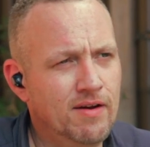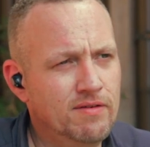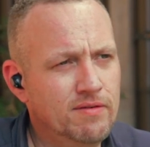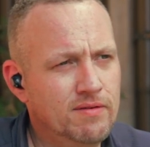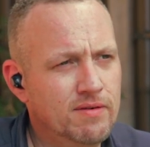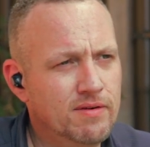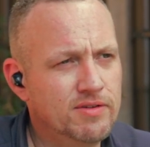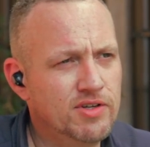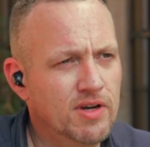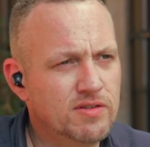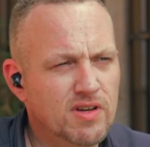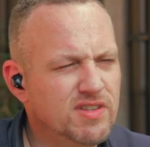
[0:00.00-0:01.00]
And
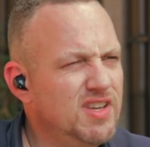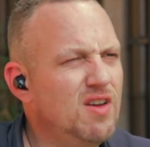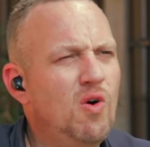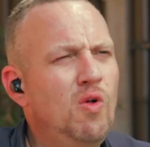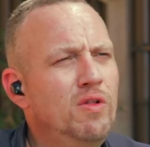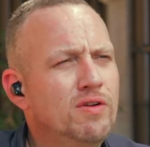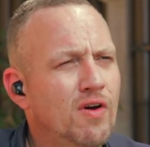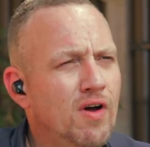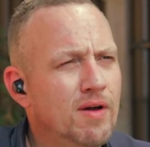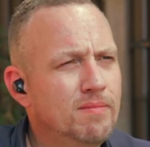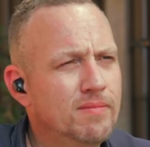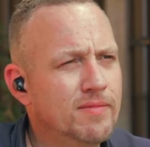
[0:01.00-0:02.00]
she goes, I sing all the time.